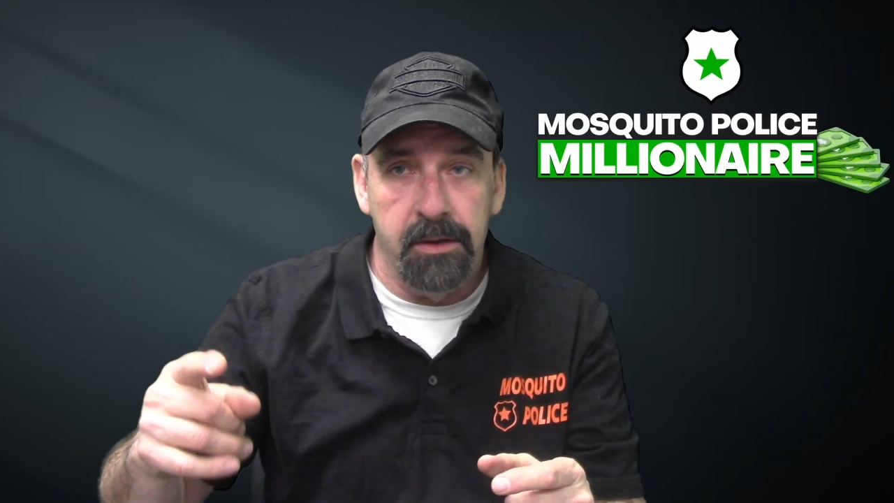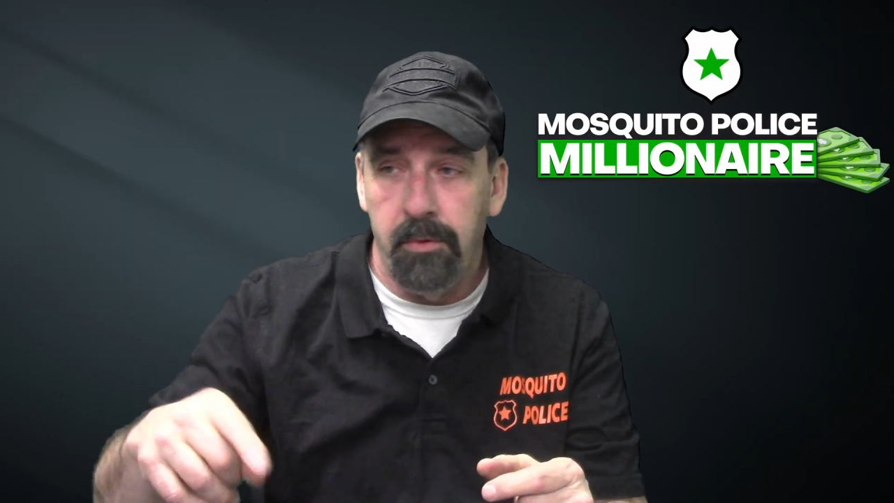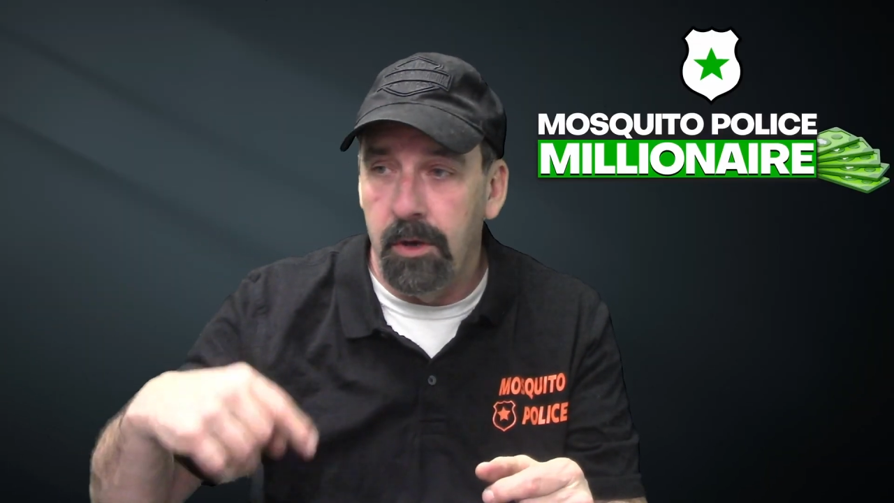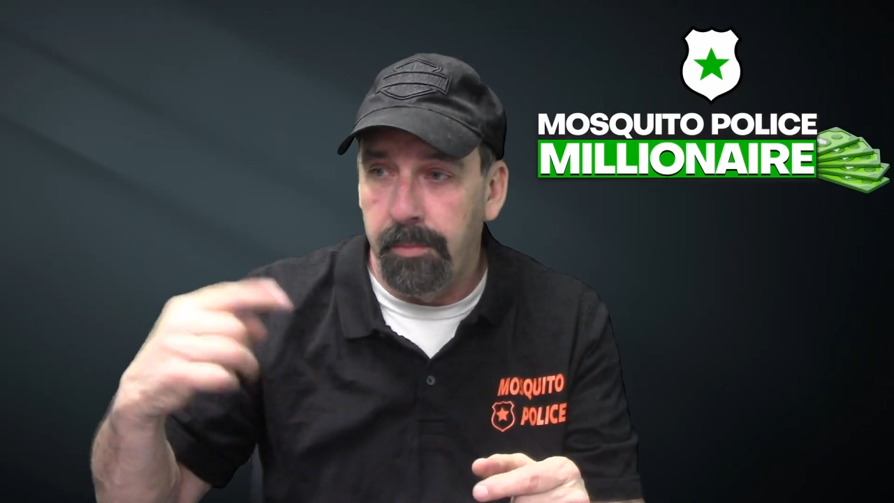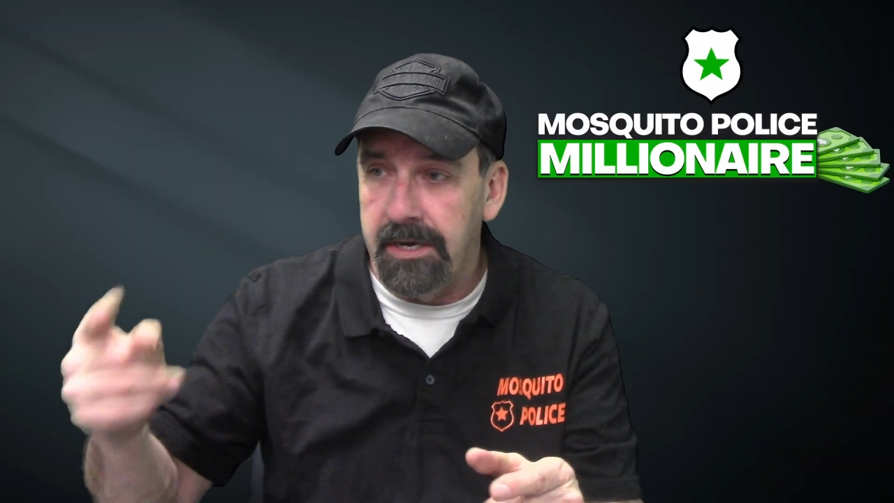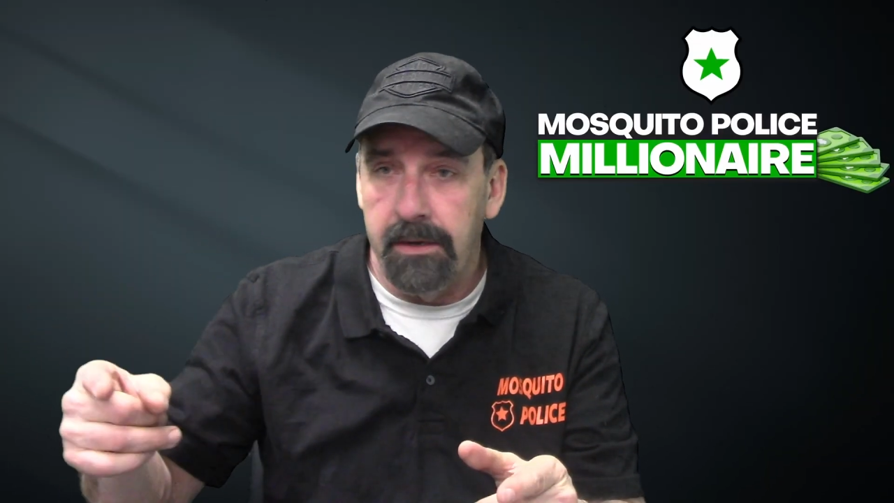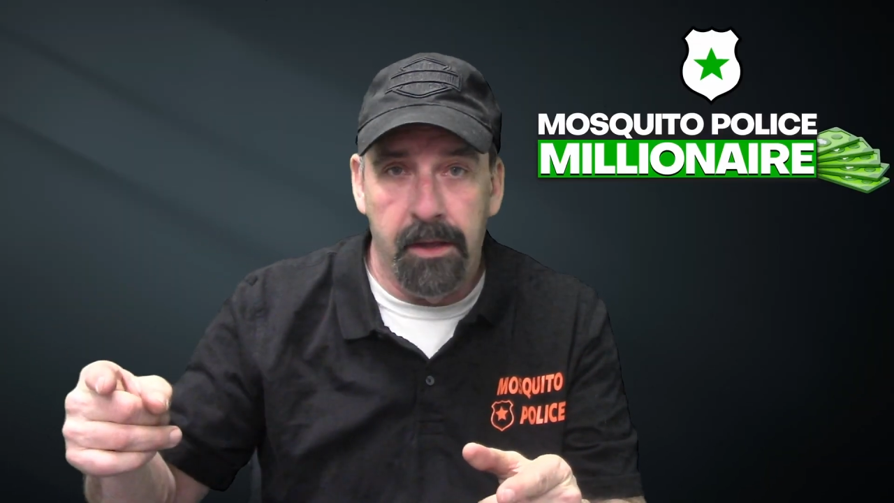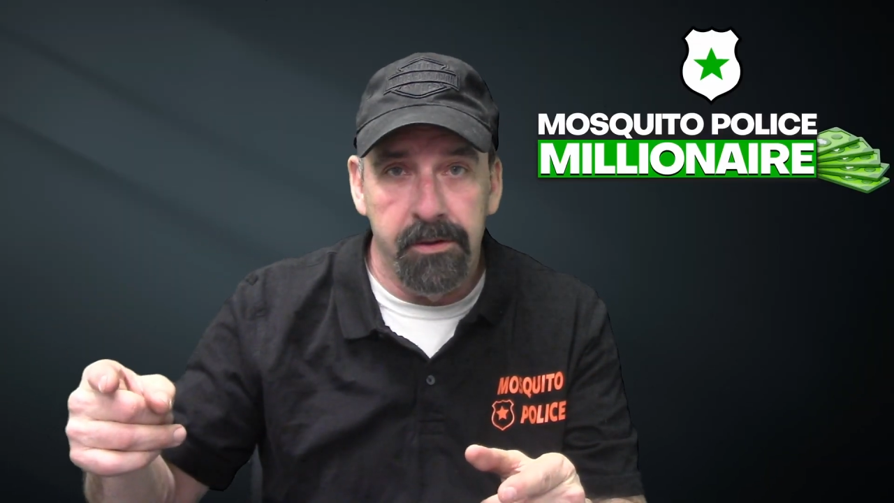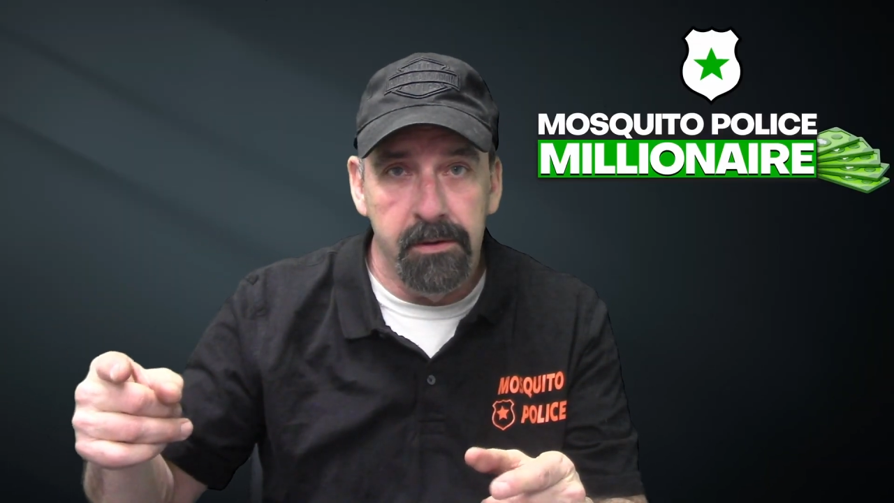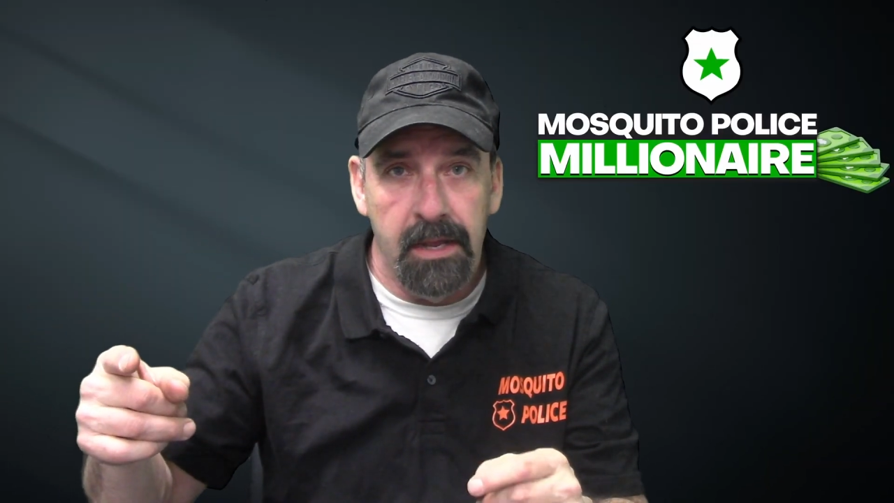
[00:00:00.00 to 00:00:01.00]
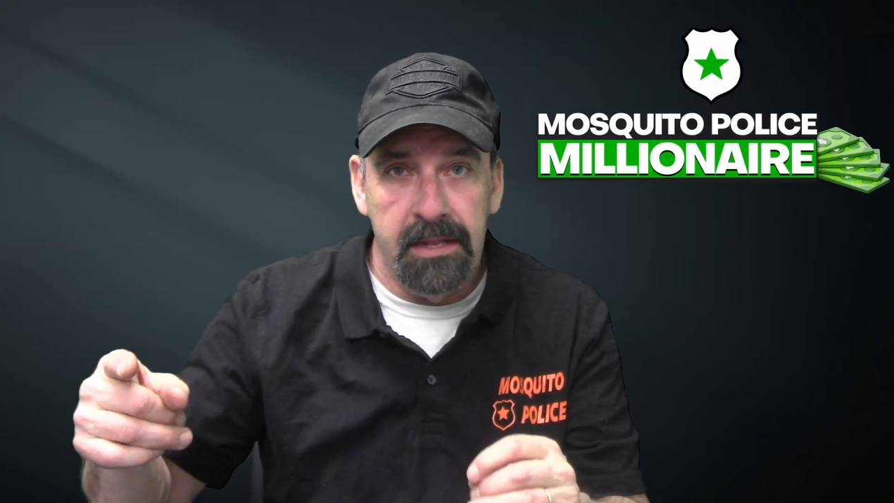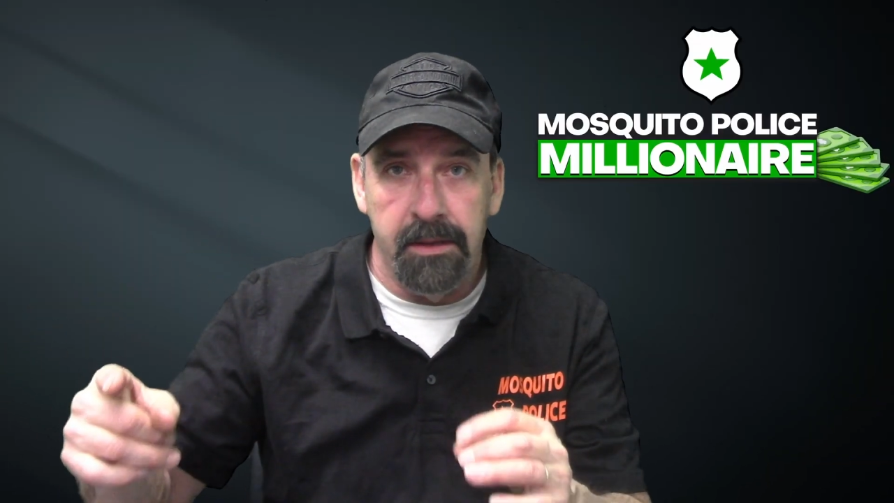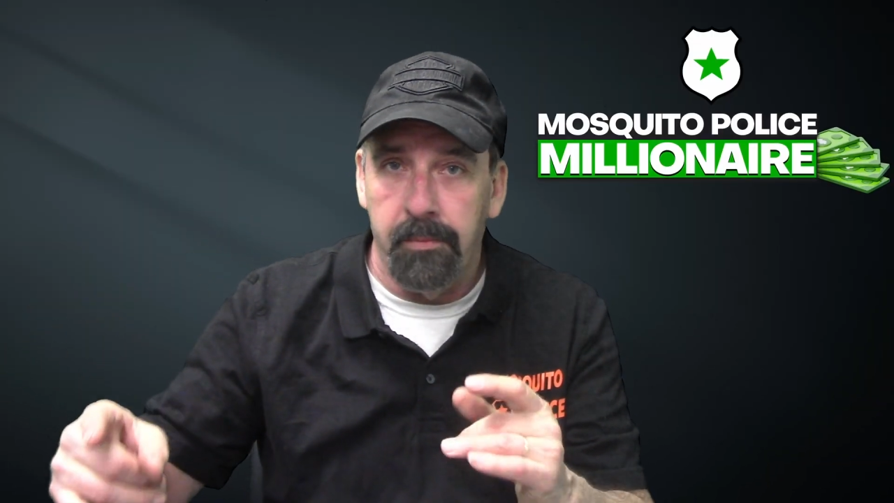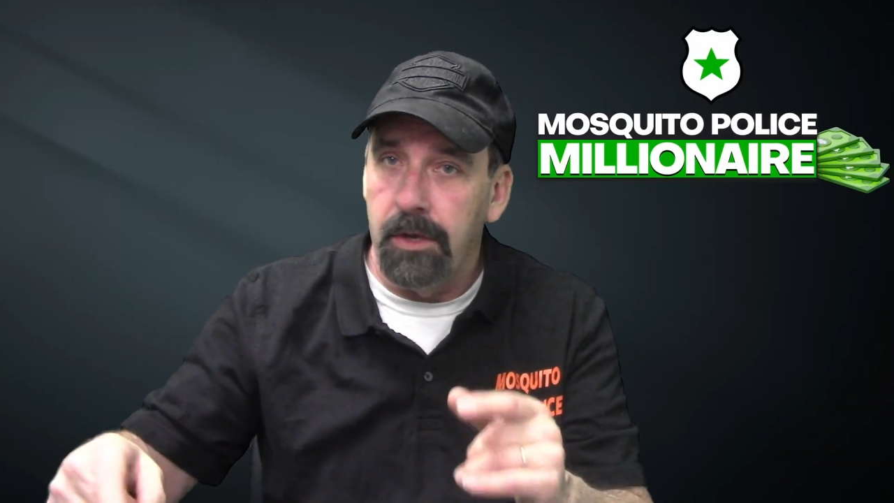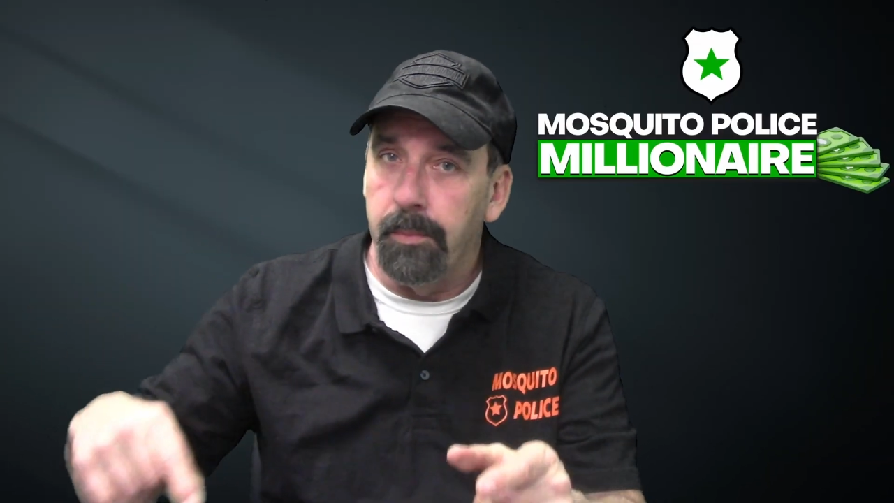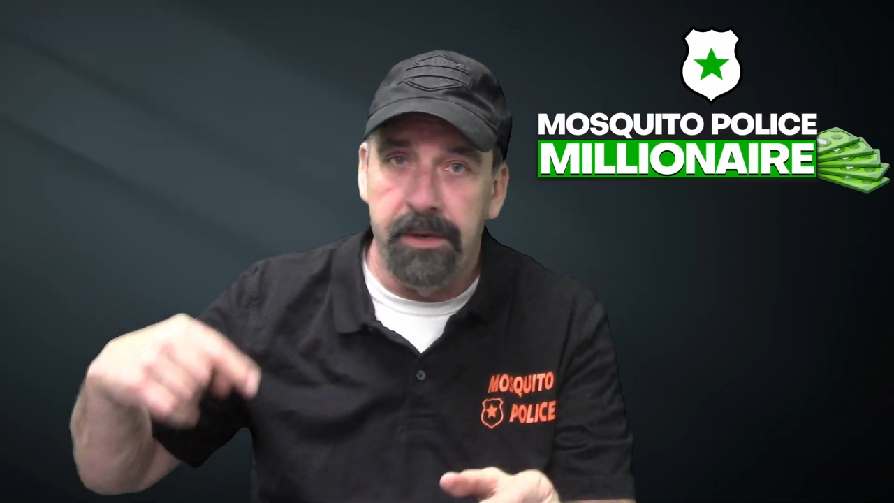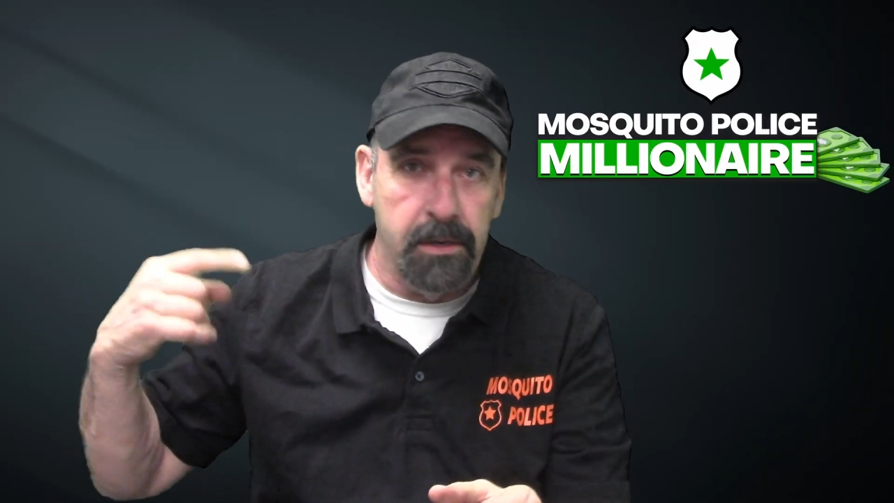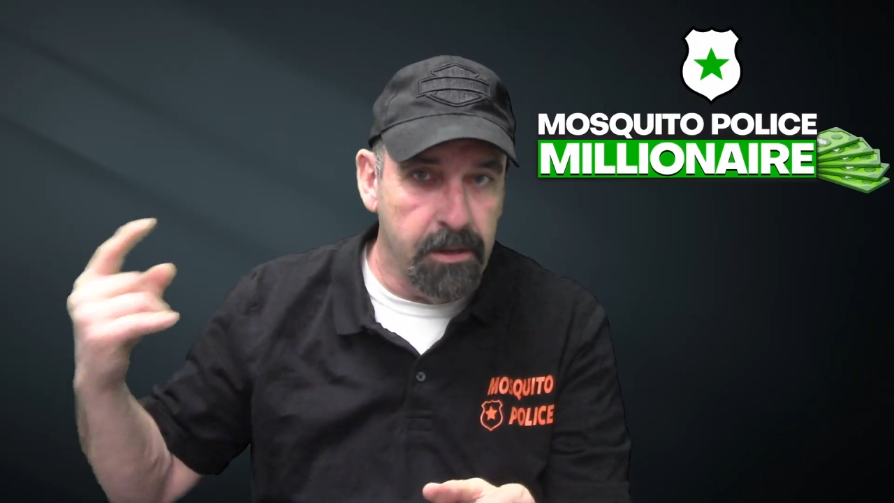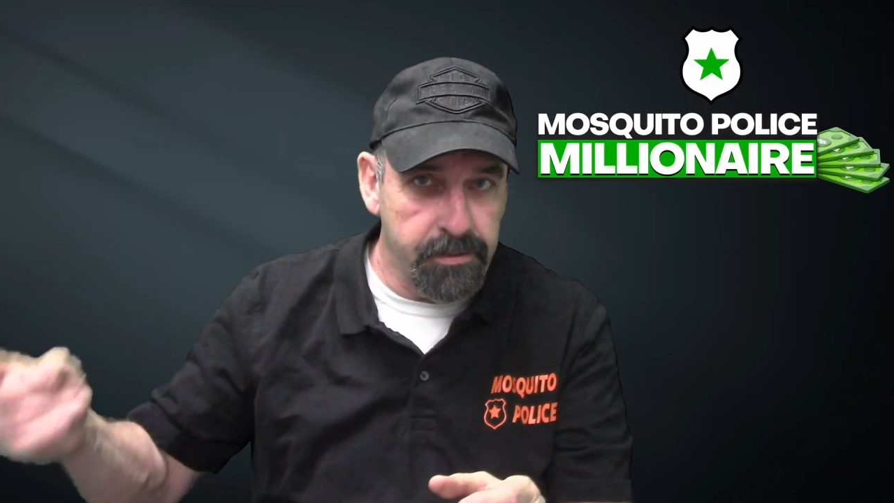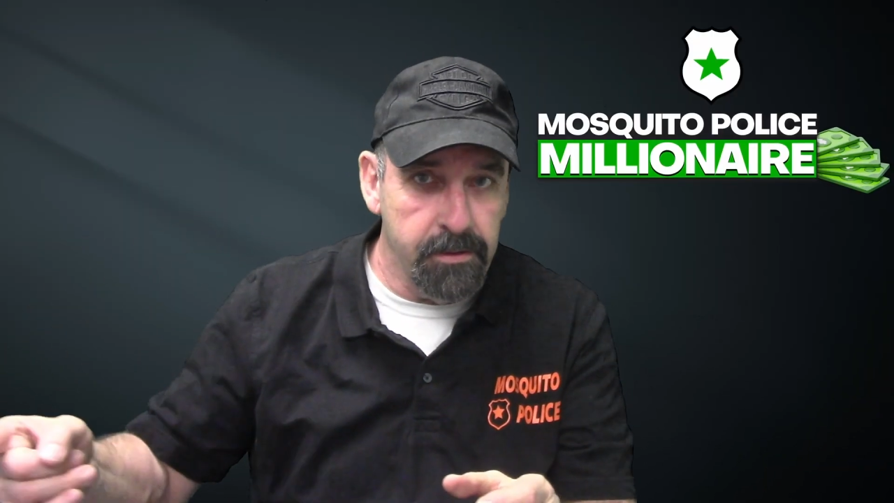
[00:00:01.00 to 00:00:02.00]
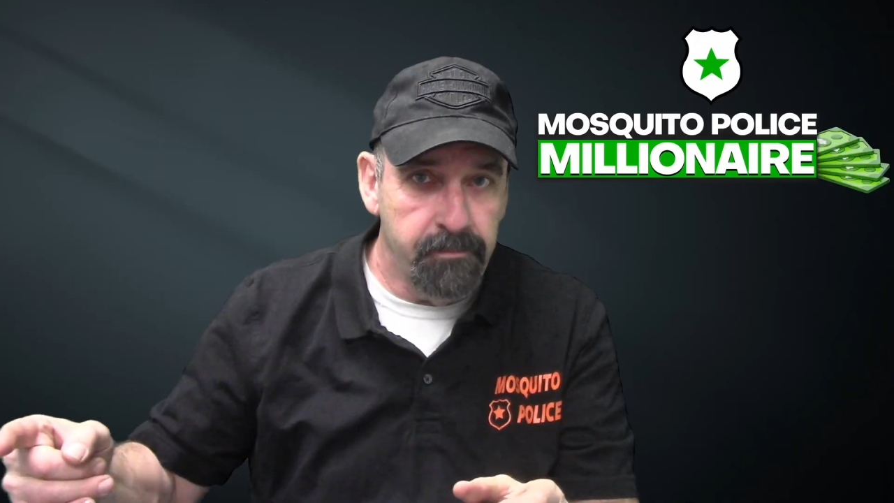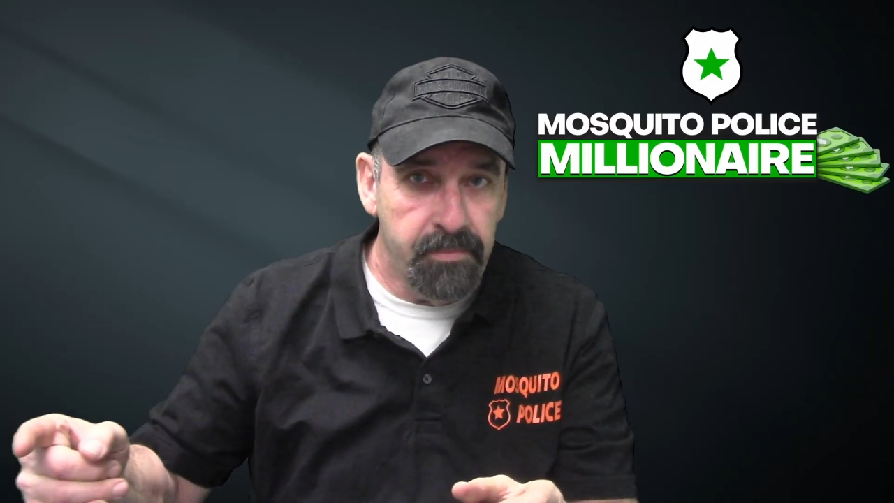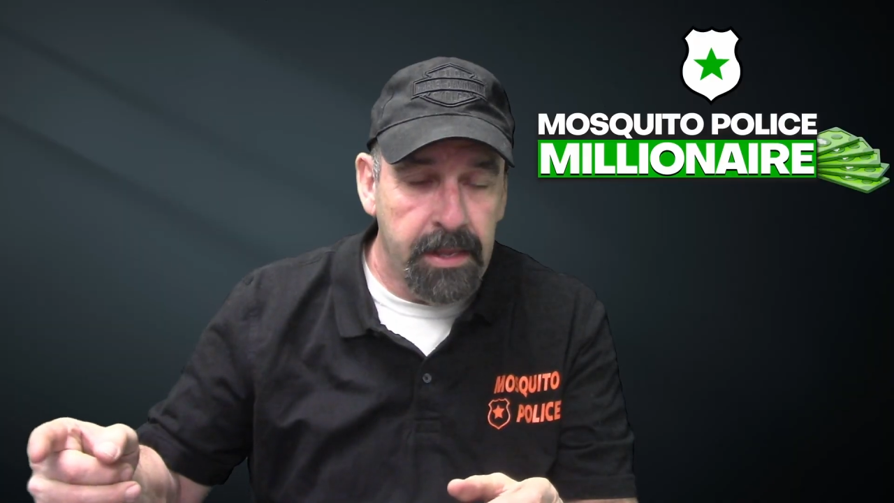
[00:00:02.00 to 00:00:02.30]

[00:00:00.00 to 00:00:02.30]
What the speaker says: We opened another, and then we opened another,